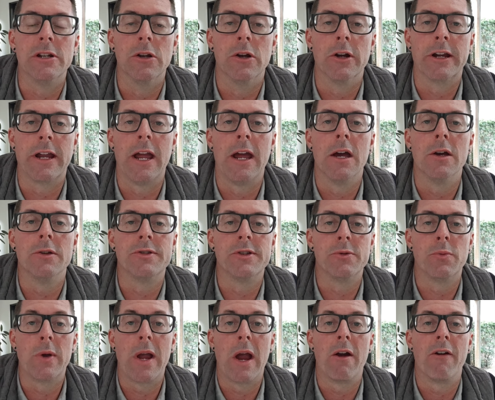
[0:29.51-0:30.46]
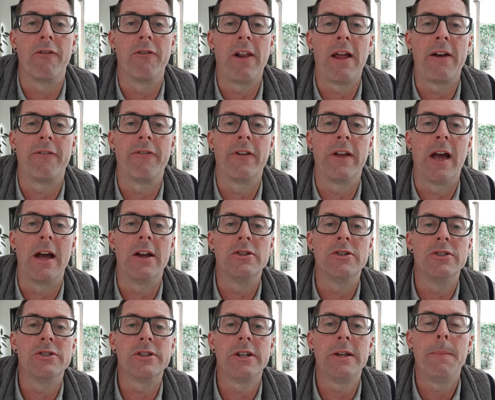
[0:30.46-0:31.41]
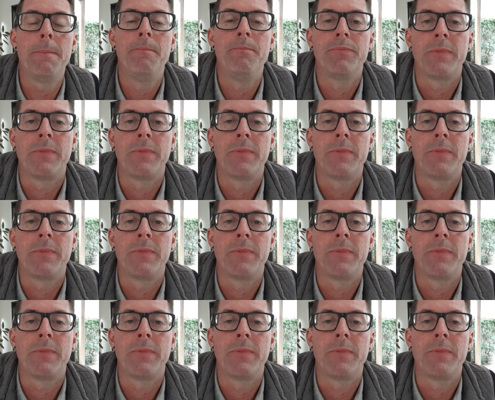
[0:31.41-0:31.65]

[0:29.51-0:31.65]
like ours is we are a flat fee agency,